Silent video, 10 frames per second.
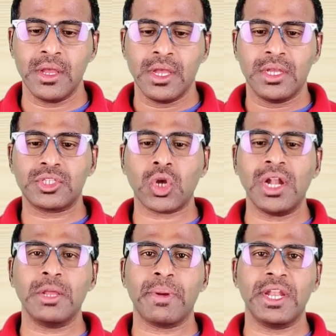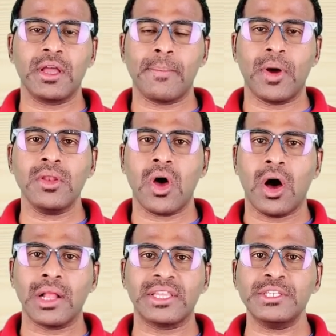It's all depending upon
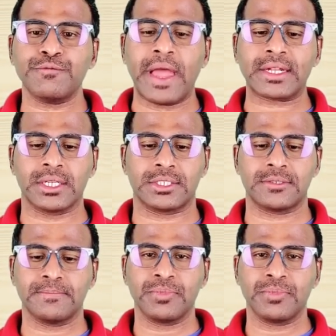all these factors.